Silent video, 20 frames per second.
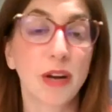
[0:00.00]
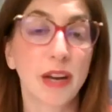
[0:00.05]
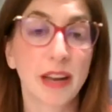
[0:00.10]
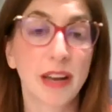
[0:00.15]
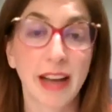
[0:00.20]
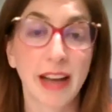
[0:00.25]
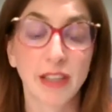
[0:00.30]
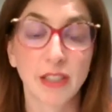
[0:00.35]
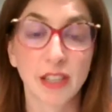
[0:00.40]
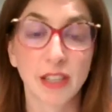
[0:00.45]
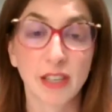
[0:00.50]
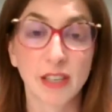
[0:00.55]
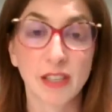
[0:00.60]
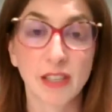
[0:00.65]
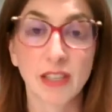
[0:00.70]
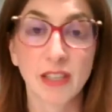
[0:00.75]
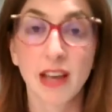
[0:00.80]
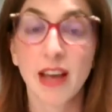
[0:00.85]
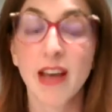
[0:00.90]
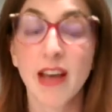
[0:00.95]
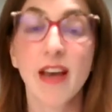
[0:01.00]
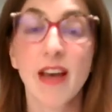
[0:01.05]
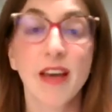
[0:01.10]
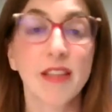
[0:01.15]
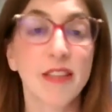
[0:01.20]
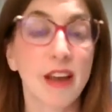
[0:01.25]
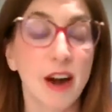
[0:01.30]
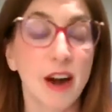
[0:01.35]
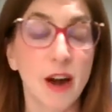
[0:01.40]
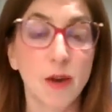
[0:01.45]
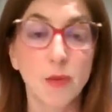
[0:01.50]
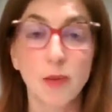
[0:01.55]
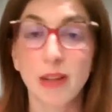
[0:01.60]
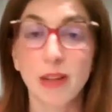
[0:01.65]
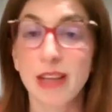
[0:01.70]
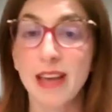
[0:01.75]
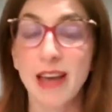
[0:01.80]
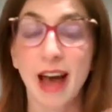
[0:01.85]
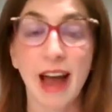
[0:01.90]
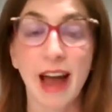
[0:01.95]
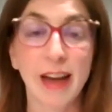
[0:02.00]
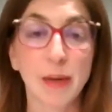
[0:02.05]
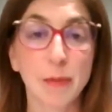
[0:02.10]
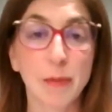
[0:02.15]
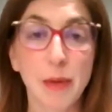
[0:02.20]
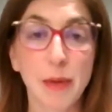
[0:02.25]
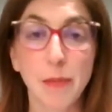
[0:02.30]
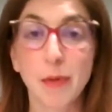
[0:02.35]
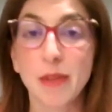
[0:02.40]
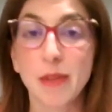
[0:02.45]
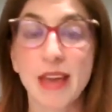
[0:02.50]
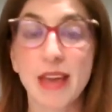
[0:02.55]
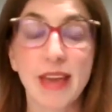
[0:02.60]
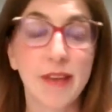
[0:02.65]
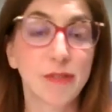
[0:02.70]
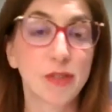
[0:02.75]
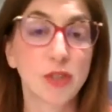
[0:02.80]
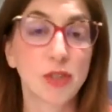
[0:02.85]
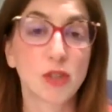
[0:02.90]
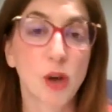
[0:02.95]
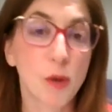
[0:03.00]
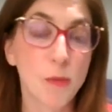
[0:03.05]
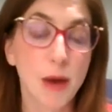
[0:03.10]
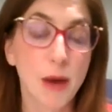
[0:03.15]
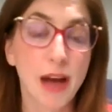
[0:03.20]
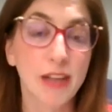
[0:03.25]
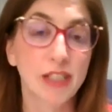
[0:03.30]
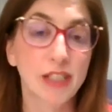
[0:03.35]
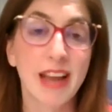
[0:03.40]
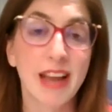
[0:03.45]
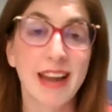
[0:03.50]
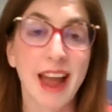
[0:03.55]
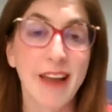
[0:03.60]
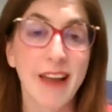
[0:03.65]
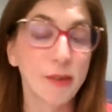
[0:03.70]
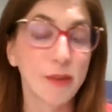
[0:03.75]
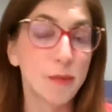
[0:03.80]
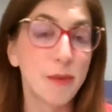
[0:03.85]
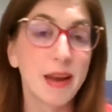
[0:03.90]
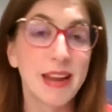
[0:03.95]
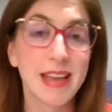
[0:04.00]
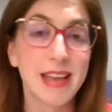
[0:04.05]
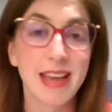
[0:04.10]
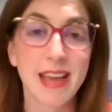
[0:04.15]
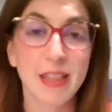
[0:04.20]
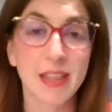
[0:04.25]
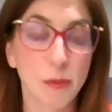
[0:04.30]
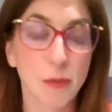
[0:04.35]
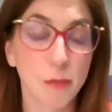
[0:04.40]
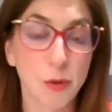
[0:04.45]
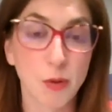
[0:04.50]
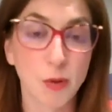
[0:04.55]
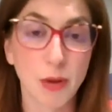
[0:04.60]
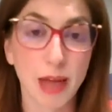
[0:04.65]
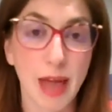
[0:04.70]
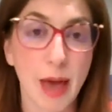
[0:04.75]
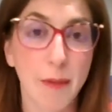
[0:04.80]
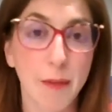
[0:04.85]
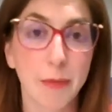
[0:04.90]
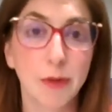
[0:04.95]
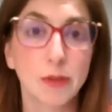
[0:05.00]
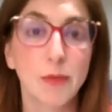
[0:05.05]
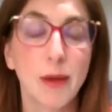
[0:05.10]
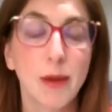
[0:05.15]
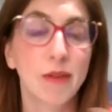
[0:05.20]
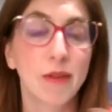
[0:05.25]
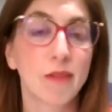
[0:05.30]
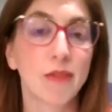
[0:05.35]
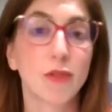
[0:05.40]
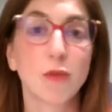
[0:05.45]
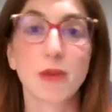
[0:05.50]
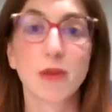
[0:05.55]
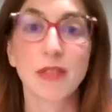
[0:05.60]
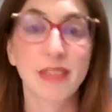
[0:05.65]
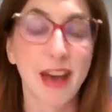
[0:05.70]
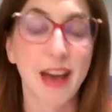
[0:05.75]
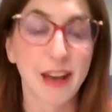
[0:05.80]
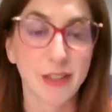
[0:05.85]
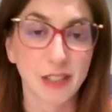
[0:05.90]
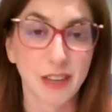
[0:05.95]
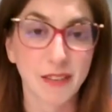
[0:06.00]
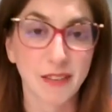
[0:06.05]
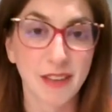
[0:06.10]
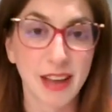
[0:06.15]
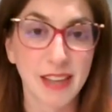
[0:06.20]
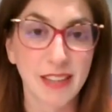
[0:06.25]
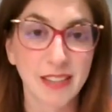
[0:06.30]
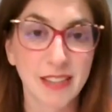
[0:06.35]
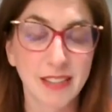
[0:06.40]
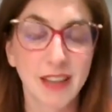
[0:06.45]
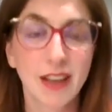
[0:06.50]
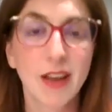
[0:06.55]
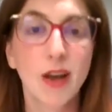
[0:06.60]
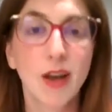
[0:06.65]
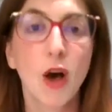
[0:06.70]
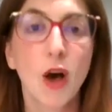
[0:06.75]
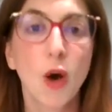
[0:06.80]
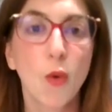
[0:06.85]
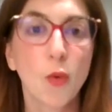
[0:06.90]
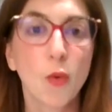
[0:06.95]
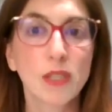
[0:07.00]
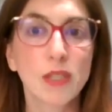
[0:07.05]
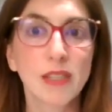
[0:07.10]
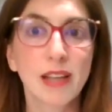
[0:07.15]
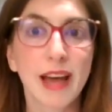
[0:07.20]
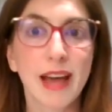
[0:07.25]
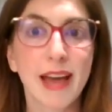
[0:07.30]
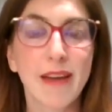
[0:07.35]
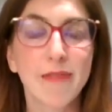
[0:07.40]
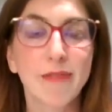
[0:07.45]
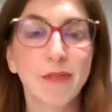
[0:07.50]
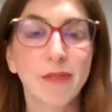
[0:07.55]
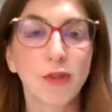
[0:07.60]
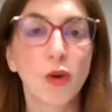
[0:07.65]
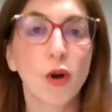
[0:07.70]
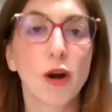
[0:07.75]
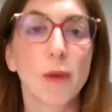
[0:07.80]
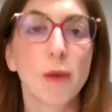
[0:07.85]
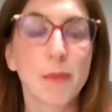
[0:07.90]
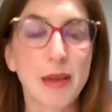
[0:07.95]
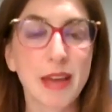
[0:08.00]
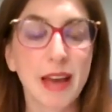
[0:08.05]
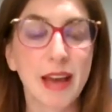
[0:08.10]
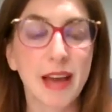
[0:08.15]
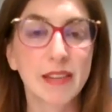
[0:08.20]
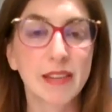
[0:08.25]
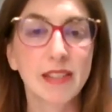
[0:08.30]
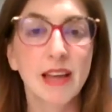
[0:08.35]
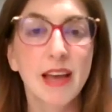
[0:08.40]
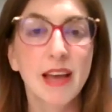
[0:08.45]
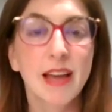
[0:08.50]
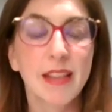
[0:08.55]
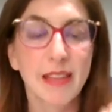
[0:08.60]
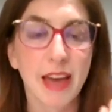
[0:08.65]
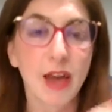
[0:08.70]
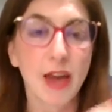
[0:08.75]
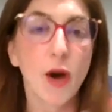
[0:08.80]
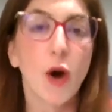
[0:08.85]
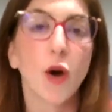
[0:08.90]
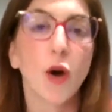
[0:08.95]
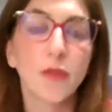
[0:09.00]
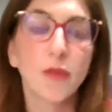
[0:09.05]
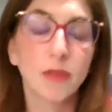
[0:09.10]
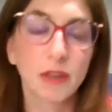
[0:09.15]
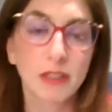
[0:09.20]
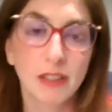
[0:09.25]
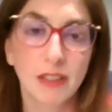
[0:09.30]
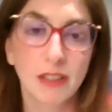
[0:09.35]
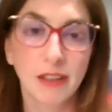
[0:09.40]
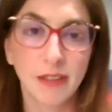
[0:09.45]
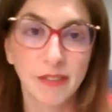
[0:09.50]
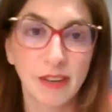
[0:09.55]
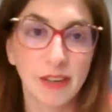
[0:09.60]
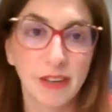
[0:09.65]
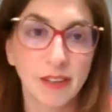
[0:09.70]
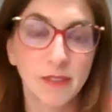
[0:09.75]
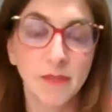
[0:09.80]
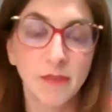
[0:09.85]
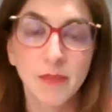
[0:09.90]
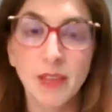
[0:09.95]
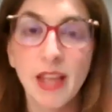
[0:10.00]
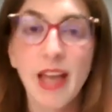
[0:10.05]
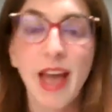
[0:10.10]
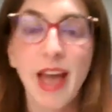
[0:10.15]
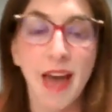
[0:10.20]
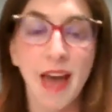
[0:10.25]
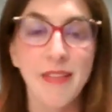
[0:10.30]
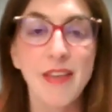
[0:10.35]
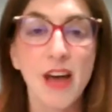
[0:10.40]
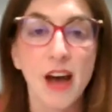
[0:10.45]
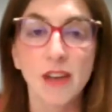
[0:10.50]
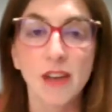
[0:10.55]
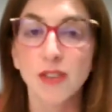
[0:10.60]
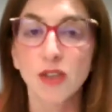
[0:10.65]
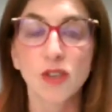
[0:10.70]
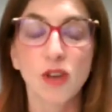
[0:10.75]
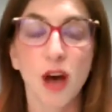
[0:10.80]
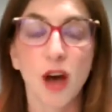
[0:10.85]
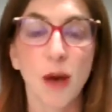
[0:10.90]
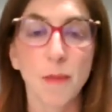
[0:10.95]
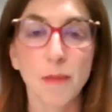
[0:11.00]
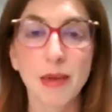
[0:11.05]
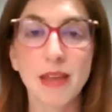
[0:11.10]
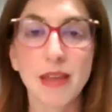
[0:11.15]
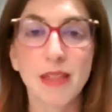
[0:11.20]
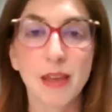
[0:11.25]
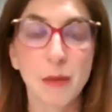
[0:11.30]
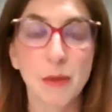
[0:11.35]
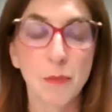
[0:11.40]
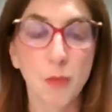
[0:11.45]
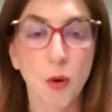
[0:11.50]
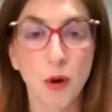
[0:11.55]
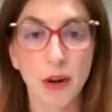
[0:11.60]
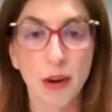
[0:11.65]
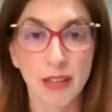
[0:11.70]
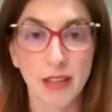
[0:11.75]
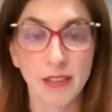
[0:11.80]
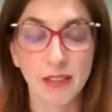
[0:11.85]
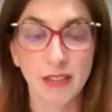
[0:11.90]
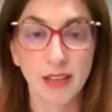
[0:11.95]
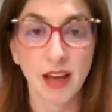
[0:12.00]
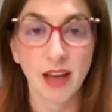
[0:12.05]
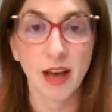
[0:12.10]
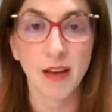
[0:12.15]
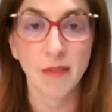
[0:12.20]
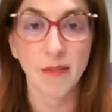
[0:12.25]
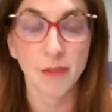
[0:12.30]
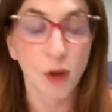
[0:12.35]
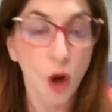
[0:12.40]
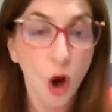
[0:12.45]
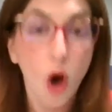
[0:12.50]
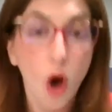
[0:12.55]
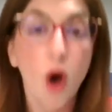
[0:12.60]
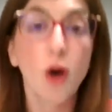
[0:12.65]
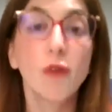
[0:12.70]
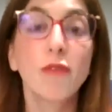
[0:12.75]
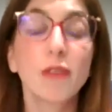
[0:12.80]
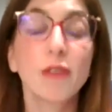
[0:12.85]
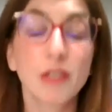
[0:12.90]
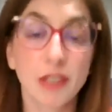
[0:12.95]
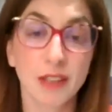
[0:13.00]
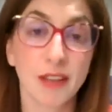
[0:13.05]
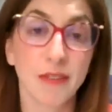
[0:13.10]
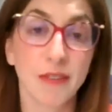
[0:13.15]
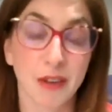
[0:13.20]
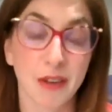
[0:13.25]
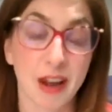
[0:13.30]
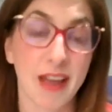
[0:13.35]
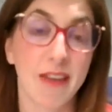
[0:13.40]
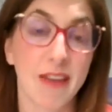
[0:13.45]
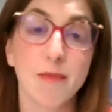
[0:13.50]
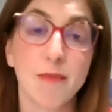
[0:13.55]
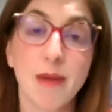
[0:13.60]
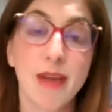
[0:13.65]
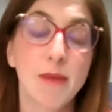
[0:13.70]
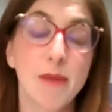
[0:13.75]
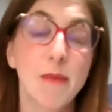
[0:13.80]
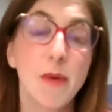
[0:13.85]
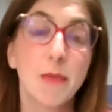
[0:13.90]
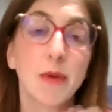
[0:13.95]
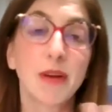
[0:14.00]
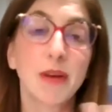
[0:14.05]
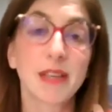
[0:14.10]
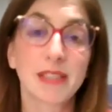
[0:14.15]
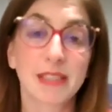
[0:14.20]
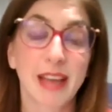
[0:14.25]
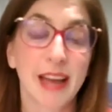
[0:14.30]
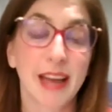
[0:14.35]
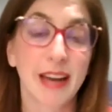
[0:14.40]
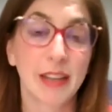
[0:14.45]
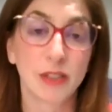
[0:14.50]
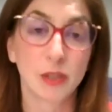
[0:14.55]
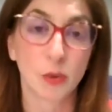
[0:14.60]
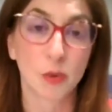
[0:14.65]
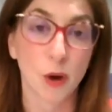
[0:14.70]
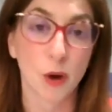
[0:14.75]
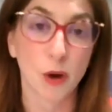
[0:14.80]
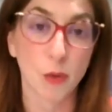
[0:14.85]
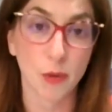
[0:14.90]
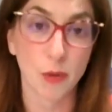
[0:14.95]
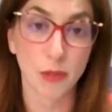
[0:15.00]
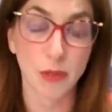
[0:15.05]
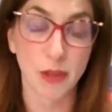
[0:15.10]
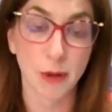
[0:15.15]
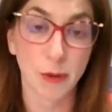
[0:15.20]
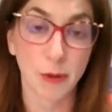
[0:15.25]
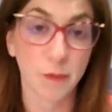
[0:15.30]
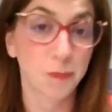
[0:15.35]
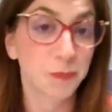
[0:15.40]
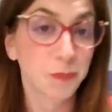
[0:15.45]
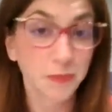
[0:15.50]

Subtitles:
connectors. They are really kind people. They give so much. And everybody in the boot camp, there's about 3,000 of us, was like floored because they over-delivered. And they also taught me the importance of over-delivering, of making people excited to work with you,